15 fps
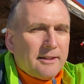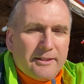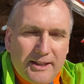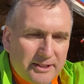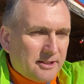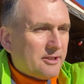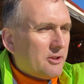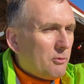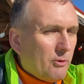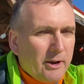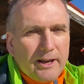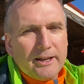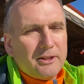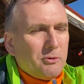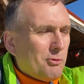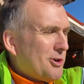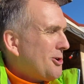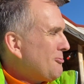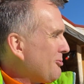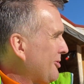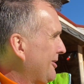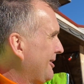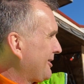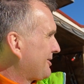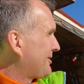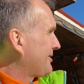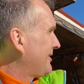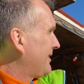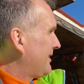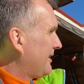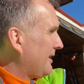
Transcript: This is the way the world works.